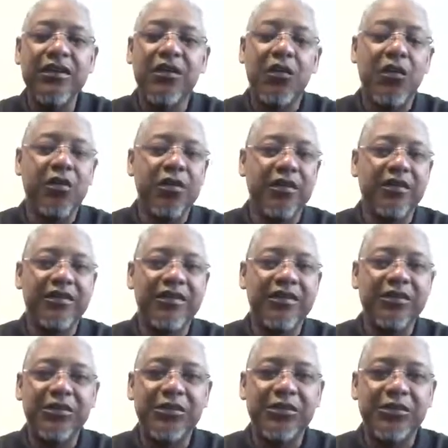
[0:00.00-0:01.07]
or,
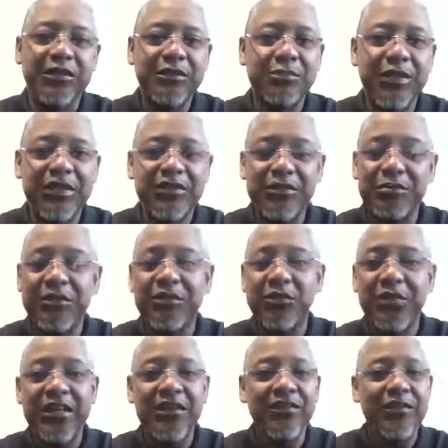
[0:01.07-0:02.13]
any place in between